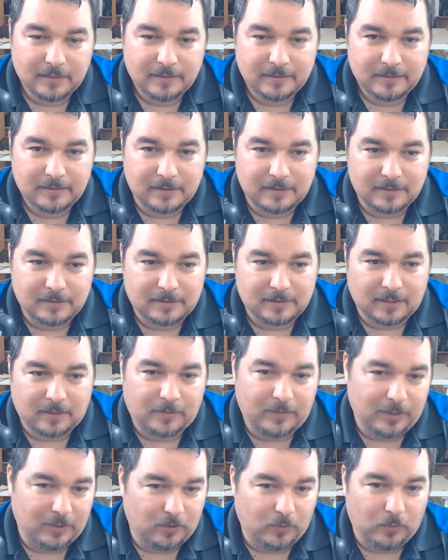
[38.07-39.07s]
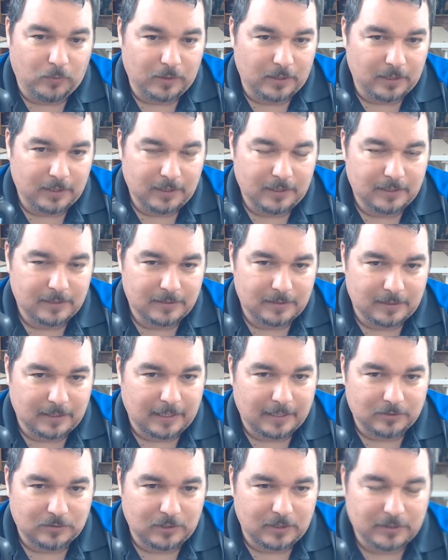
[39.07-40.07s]
Since I already know what it is, it
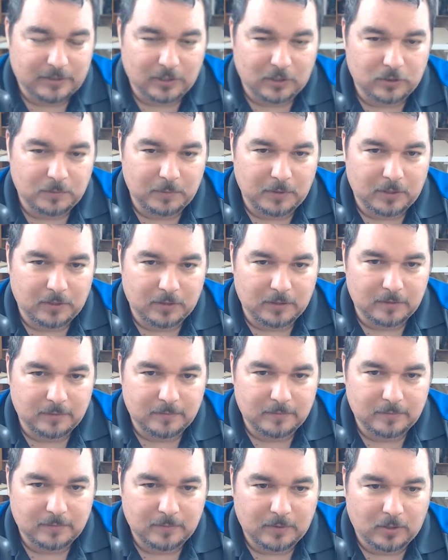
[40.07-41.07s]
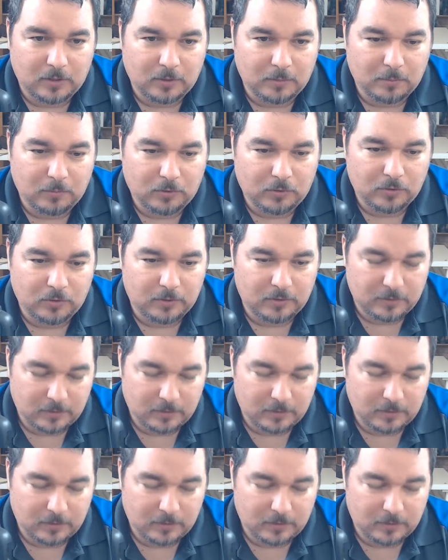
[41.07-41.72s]
actually tells me on the on the board